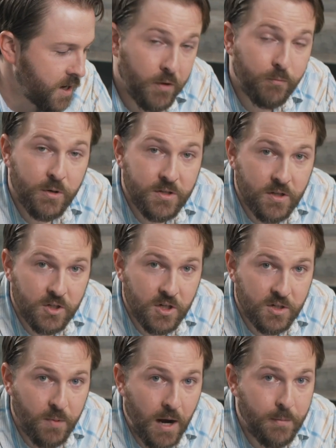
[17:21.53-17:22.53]
One reason that gin
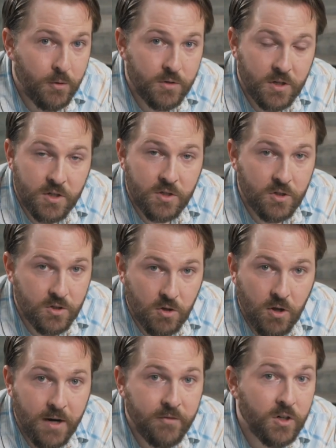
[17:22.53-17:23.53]
is popular is because there's a
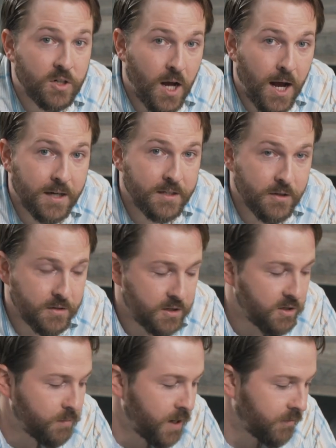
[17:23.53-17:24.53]
lot of good cocktails that
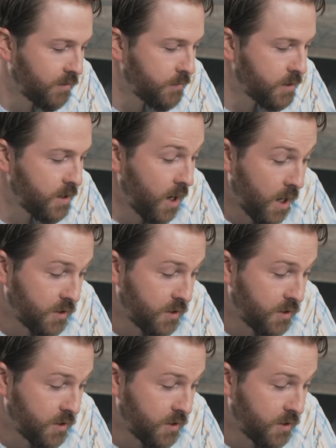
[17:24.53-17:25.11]
you can make from it.